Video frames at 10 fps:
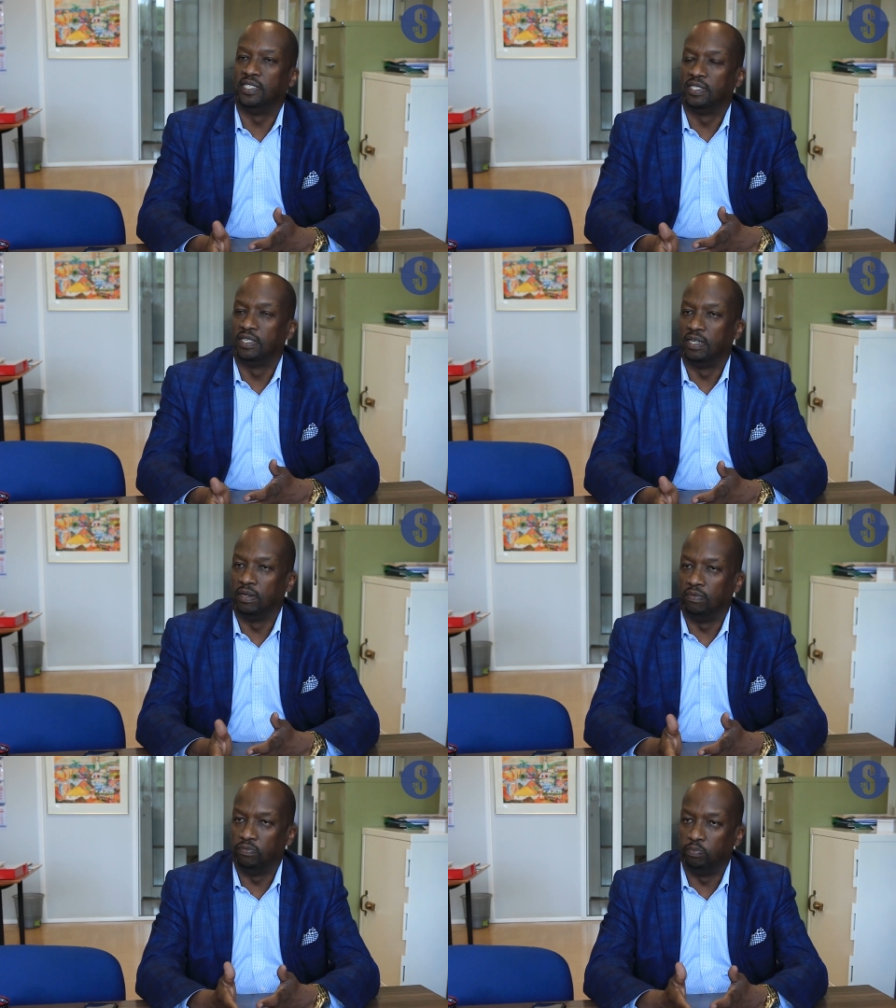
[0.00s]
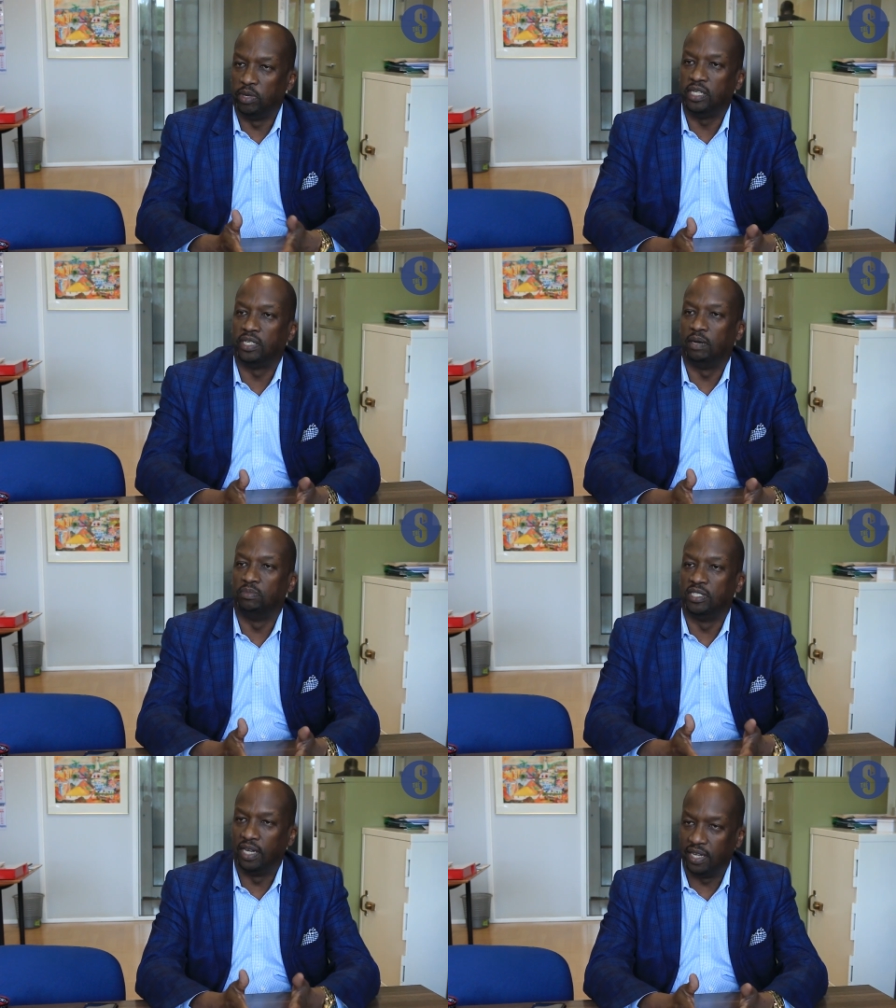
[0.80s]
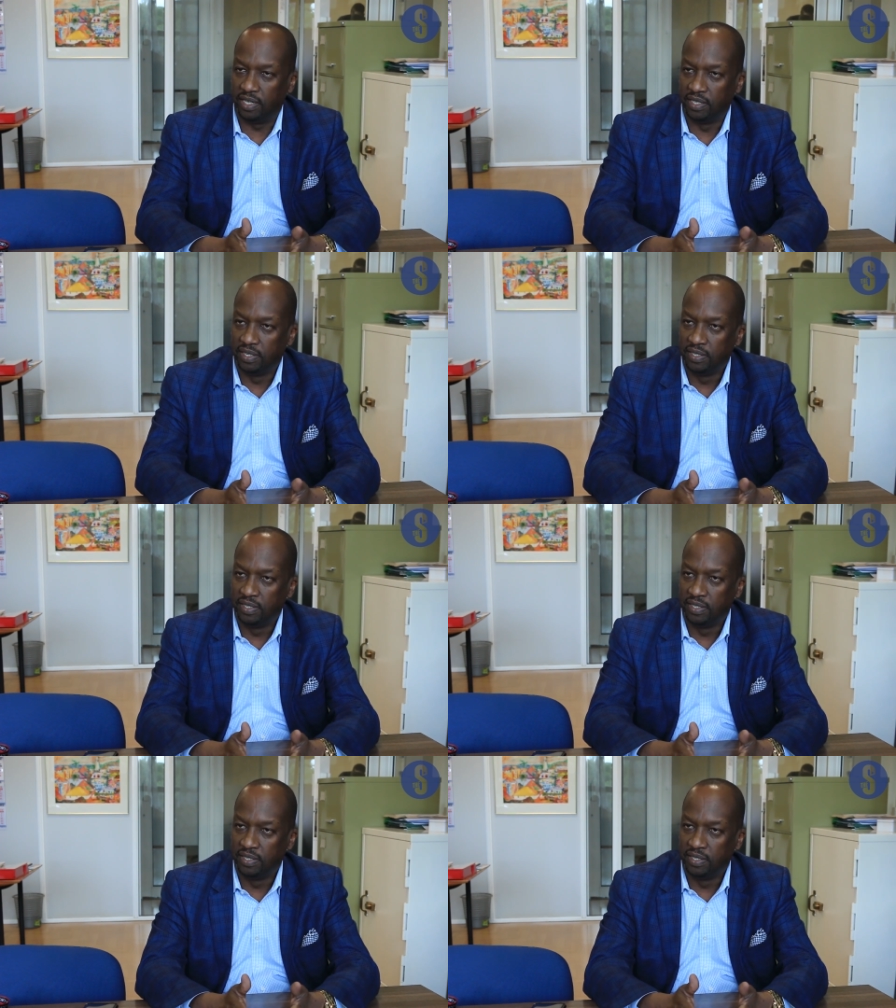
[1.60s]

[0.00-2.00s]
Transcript: is many times delayed